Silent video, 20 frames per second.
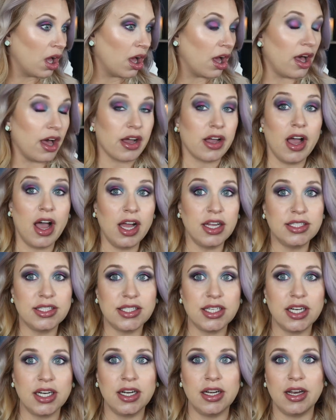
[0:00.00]
a
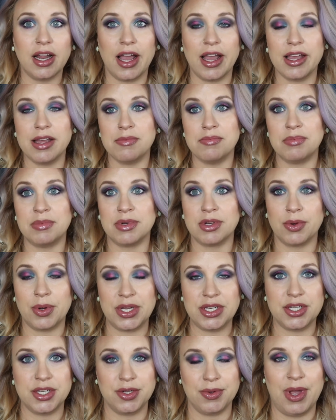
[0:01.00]
concert. I am
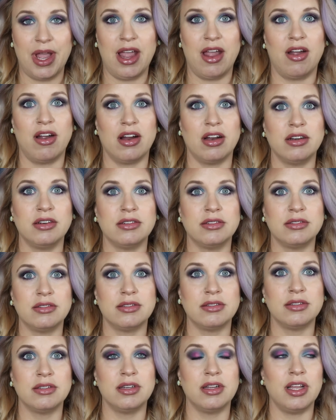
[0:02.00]
going to do hair
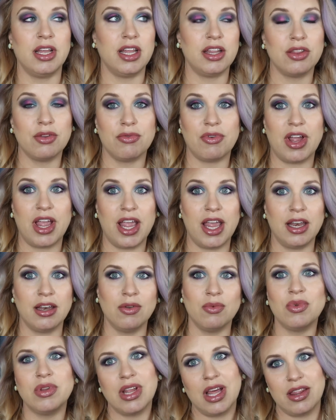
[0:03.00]
in the
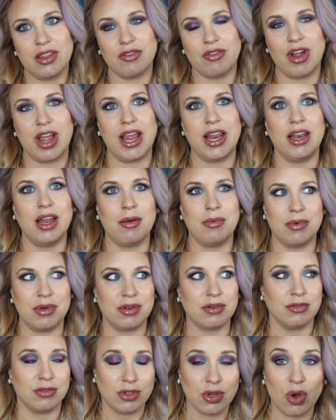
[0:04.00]
rain. Well, not in the rain. I'm going
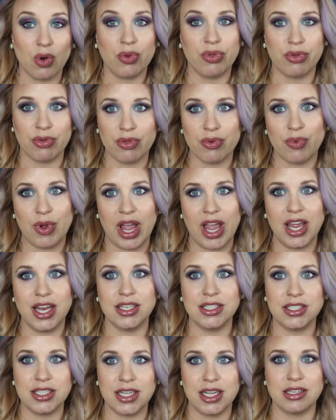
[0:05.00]
to go through the
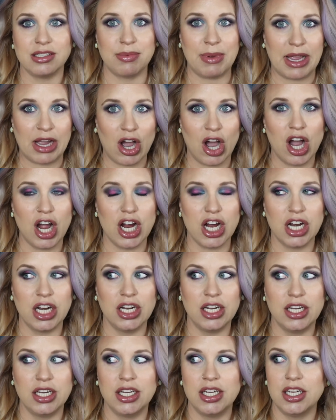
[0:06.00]
rain to get to my car
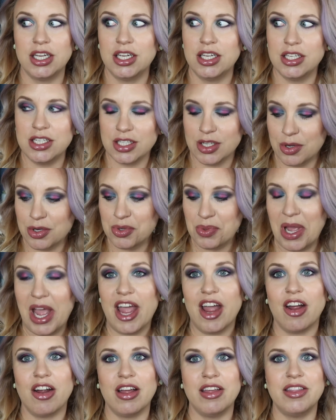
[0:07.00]
to go do
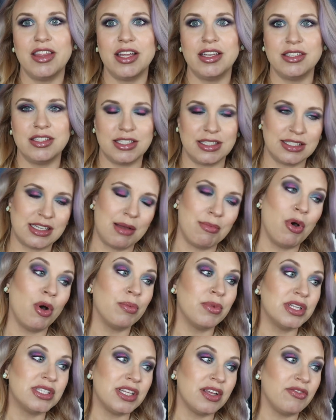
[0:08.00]
hair and then just come
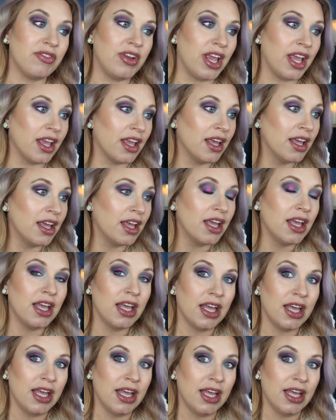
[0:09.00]
home this evening
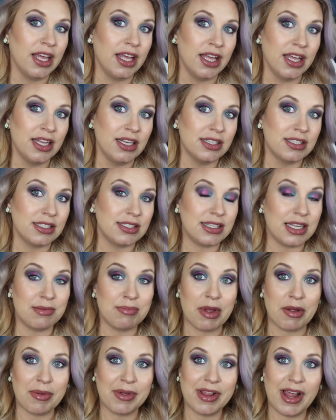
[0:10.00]
to sit in
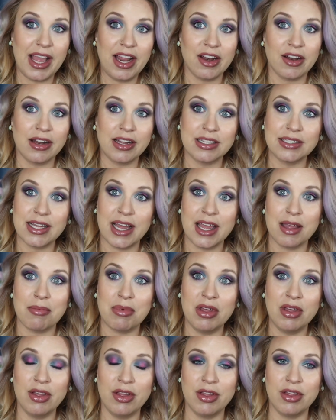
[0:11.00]
my recliner because I am
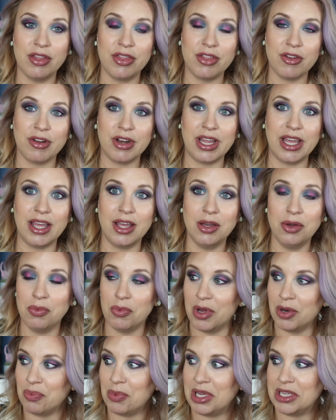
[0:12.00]

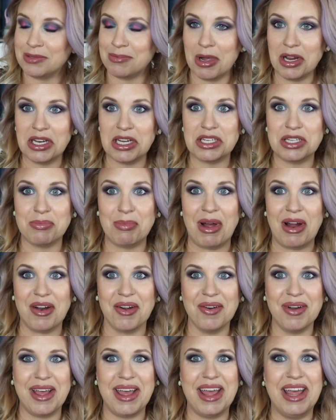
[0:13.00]
31 weeks pregnant
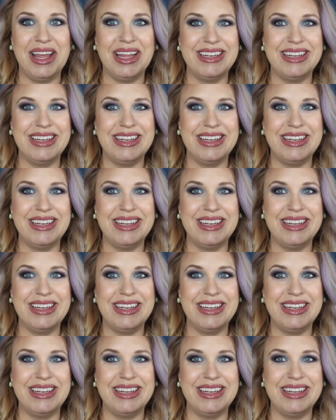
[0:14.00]
tomorrow, and